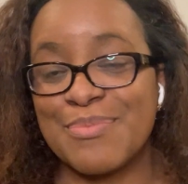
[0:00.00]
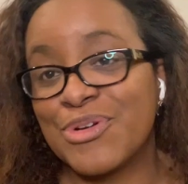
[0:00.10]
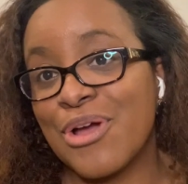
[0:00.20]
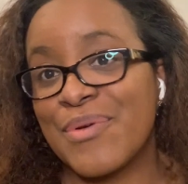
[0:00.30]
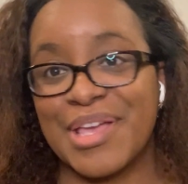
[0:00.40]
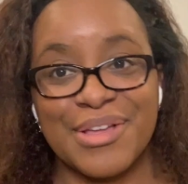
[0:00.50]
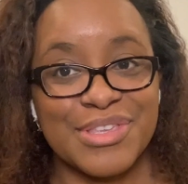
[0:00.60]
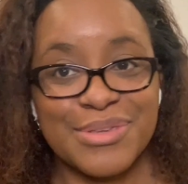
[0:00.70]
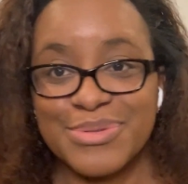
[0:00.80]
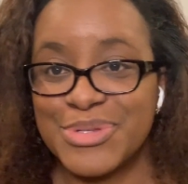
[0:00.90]
growing on
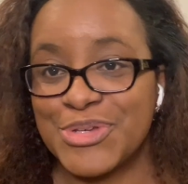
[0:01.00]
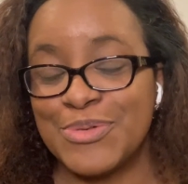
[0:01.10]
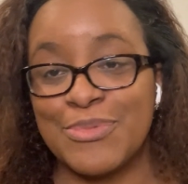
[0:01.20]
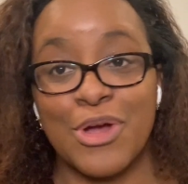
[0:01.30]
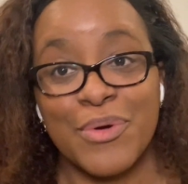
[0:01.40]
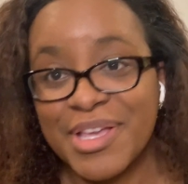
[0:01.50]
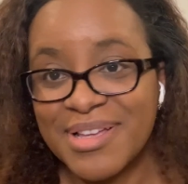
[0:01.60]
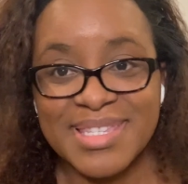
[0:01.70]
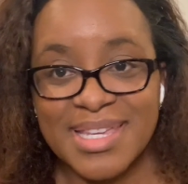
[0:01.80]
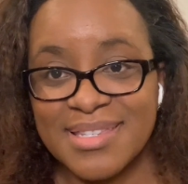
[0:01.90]
YouTube, growing on
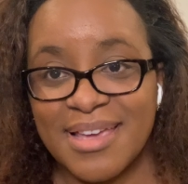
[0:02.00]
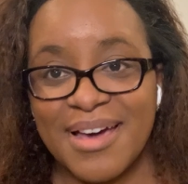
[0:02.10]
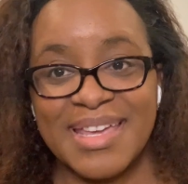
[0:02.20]
TikTok,